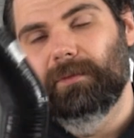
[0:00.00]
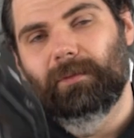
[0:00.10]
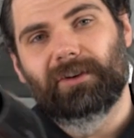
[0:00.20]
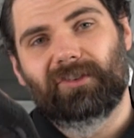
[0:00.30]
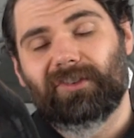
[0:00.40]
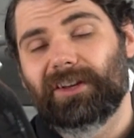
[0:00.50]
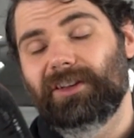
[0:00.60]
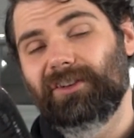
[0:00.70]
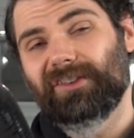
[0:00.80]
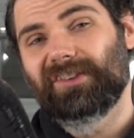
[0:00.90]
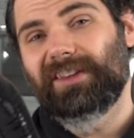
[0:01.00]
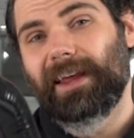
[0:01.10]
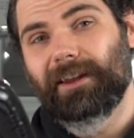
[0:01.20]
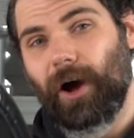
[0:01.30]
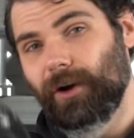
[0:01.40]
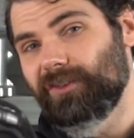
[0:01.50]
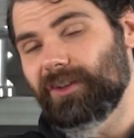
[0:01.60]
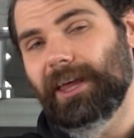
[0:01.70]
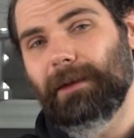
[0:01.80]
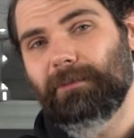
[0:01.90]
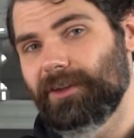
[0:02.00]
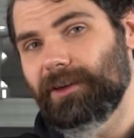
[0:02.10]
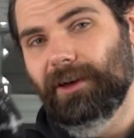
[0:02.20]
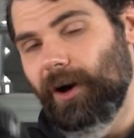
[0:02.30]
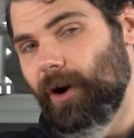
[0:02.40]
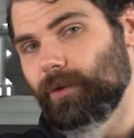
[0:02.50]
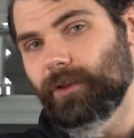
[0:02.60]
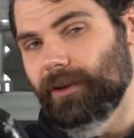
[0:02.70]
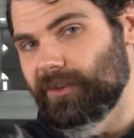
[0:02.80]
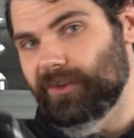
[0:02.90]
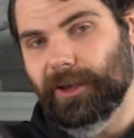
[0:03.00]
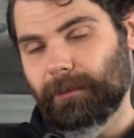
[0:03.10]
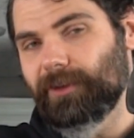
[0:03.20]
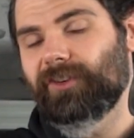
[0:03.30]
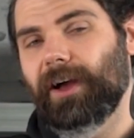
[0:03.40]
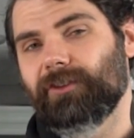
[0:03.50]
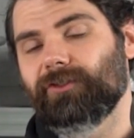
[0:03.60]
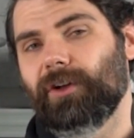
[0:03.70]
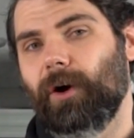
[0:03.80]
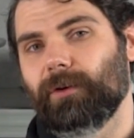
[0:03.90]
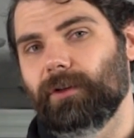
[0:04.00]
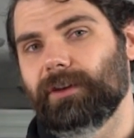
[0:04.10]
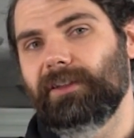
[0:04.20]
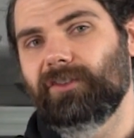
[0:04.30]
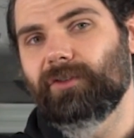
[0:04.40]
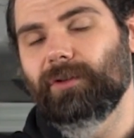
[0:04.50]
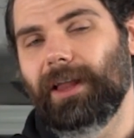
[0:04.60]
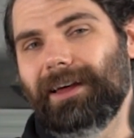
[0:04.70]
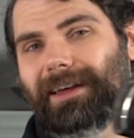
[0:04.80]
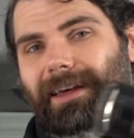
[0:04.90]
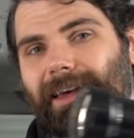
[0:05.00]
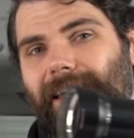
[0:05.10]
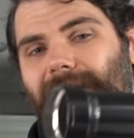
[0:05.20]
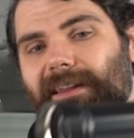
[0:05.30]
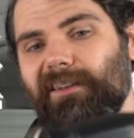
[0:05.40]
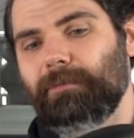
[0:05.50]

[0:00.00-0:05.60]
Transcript: where it's just going to use a standard hose clamp to hold it on the turbocharger and hold it on the intercooler, this